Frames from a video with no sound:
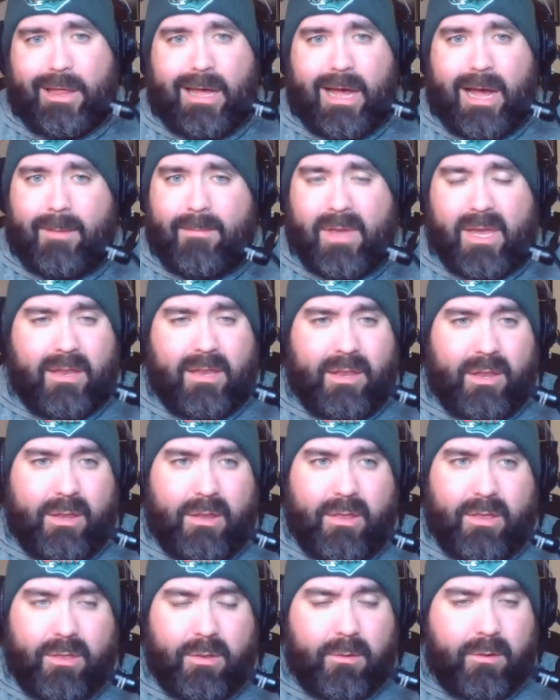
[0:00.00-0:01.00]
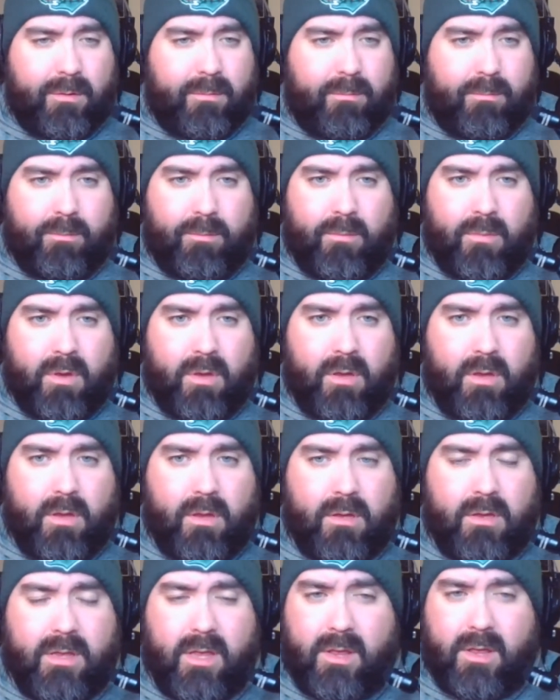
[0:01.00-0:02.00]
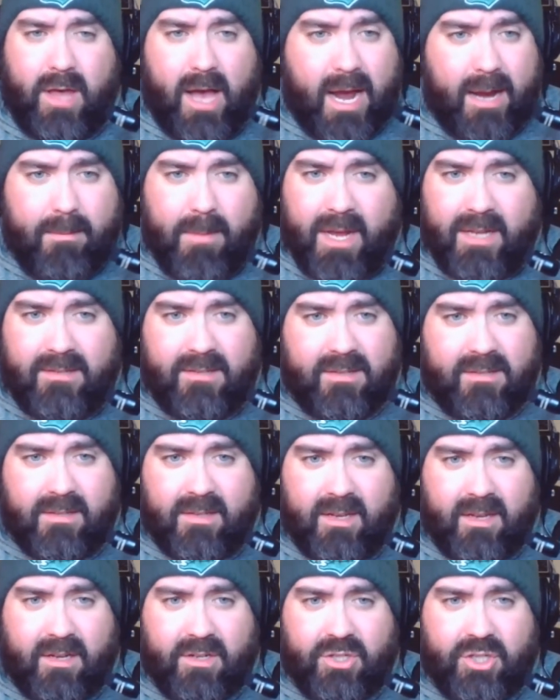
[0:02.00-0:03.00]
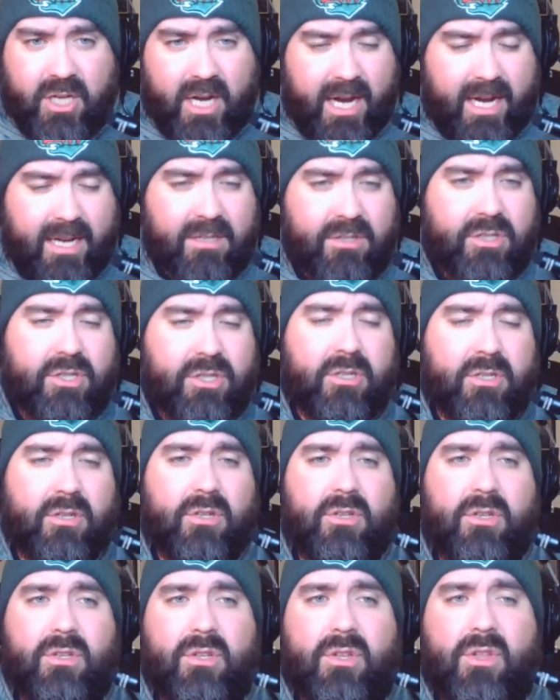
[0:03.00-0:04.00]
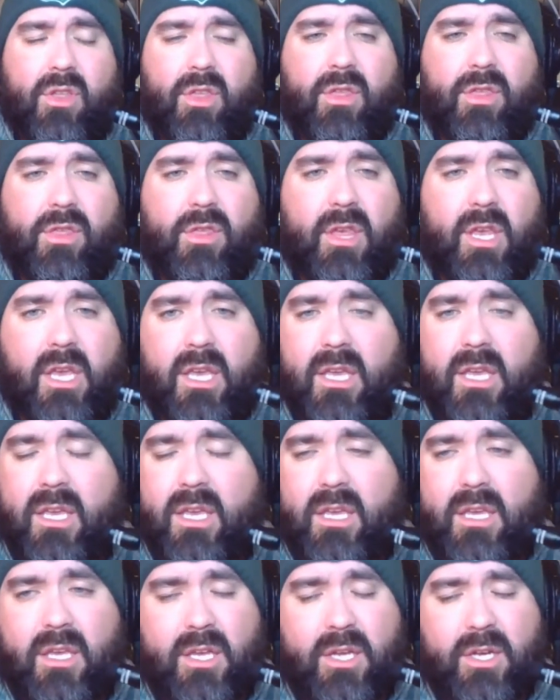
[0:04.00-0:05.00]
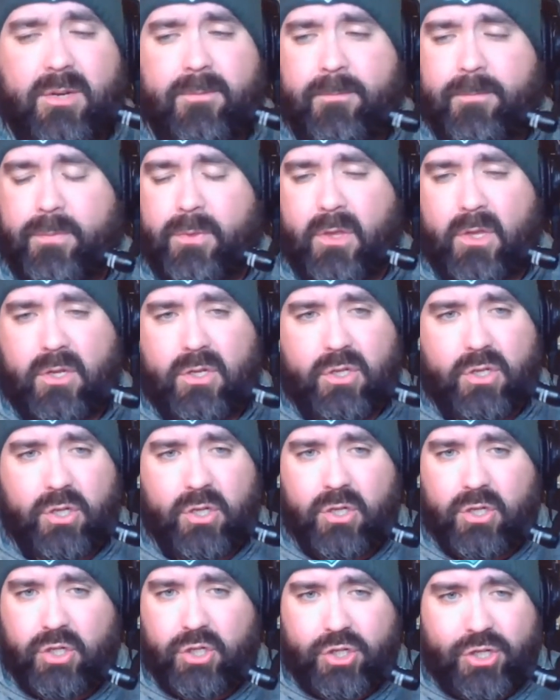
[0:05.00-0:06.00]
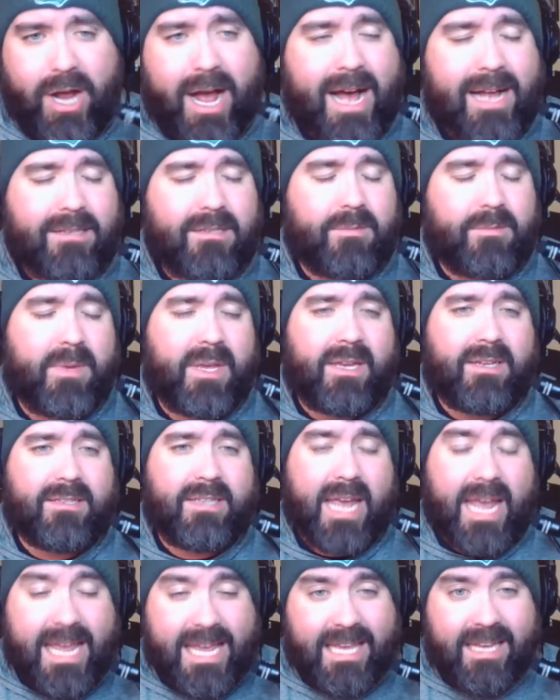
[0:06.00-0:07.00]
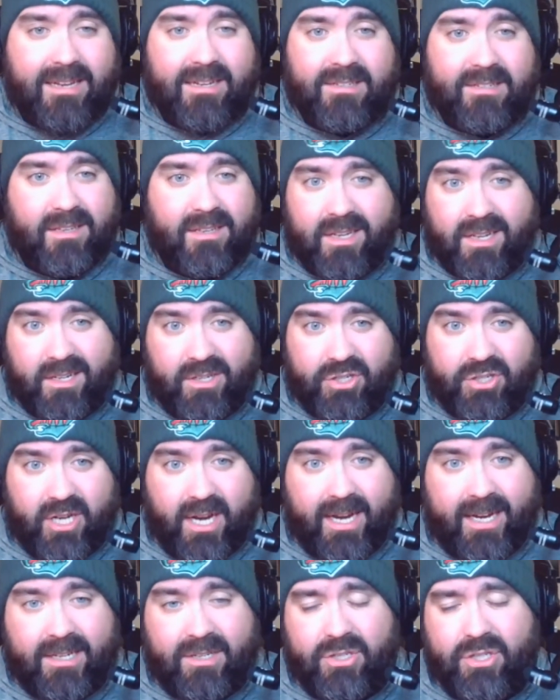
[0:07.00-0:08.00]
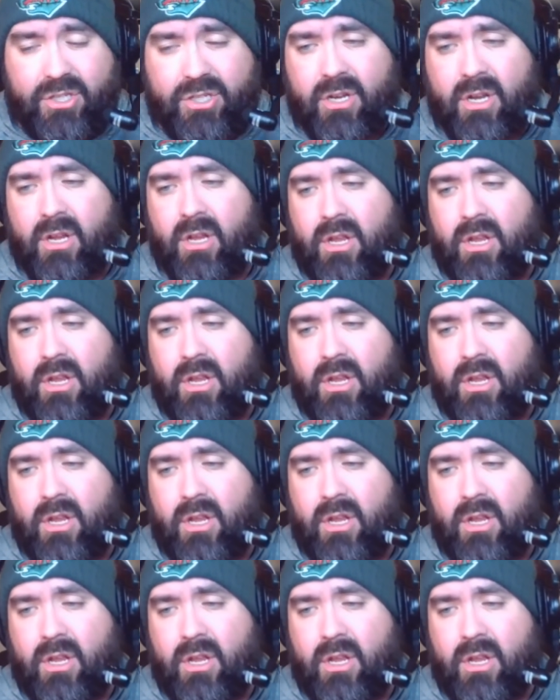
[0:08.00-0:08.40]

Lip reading: I mean, the linemates isn't going to change. The shots being taken isn't going to change.